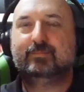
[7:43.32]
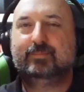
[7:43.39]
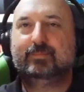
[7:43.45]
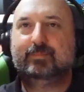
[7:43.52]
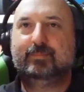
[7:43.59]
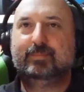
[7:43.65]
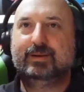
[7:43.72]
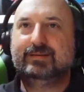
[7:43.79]

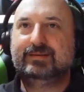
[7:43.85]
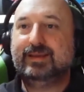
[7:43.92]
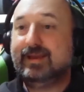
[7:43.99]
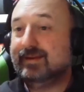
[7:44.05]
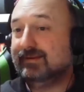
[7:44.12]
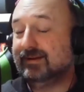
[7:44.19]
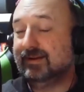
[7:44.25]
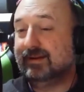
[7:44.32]
but
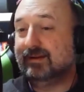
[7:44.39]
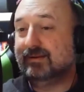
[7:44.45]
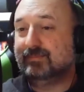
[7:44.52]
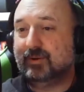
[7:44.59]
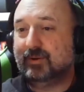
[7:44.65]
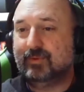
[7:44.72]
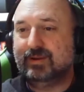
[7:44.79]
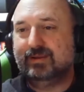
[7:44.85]

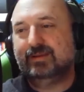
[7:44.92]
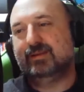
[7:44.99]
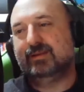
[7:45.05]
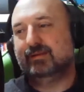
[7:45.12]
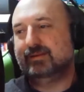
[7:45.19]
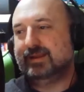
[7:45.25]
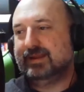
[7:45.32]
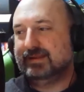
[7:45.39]
we,
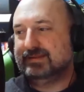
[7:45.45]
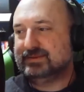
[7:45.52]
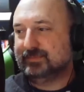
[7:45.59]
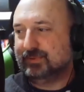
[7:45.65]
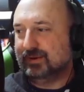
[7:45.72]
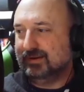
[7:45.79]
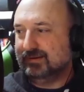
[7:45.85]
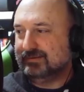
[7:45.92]
he had to
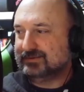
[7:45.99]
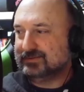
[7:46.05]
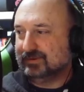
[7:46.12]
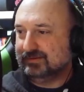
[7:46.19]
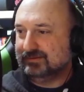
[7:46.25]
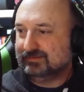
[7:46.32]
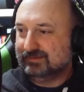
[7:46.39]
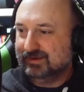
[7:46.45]
pull out as
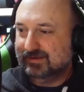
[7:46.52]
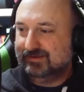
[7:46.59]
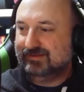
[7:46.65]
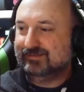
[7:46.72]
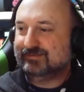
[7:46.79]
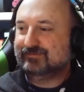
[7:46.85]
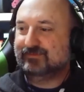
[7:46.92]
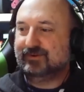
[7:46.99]
well
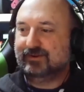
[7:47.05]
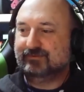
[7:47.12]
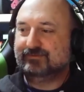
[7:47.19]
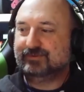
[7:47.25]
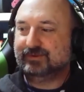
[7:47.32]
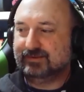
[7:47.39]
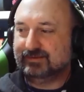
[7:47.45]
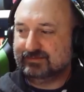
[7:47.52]

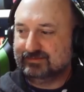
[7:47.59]
for